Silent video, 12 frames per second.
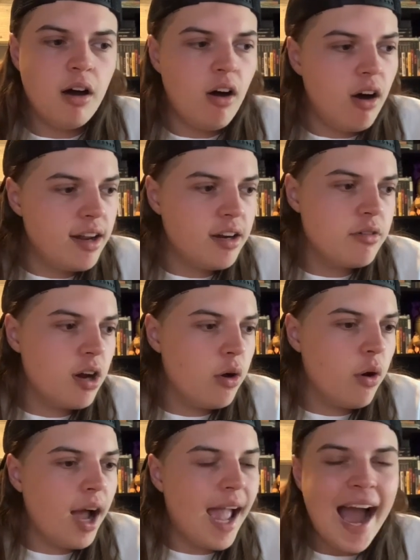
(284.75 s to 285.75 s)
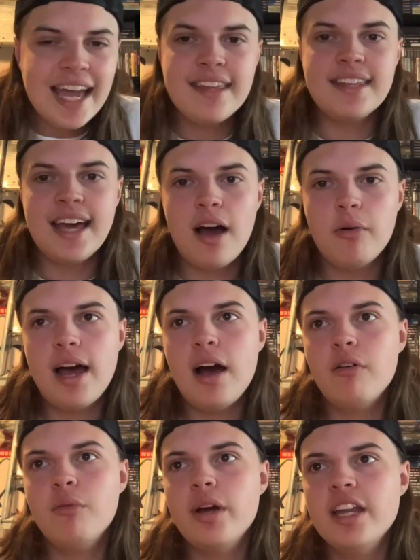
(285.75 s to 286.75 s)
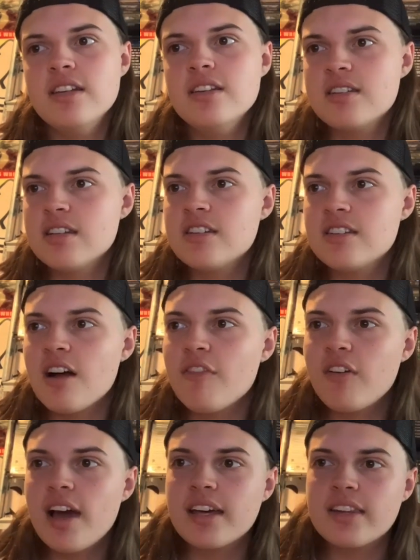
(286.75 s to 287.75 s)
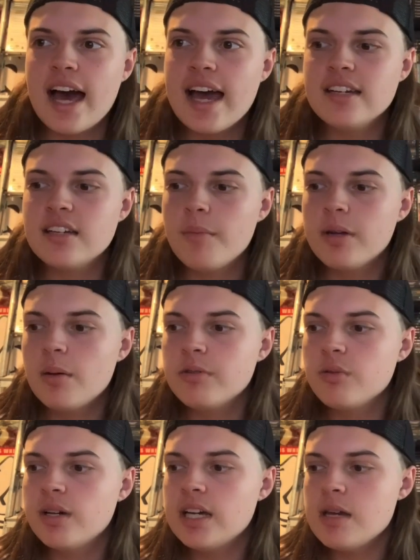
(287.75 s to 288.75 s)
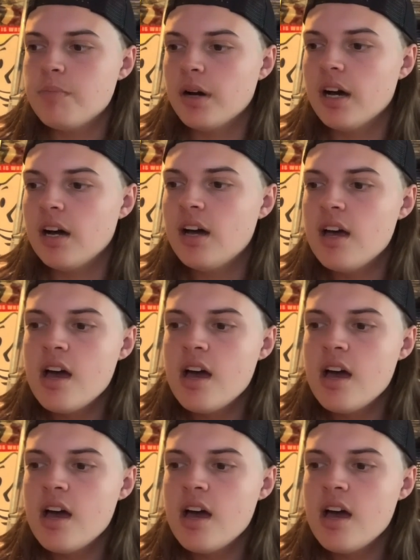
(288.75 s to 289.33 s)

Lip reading: I don't know. I hate count out wins and stuff like that in WWE, but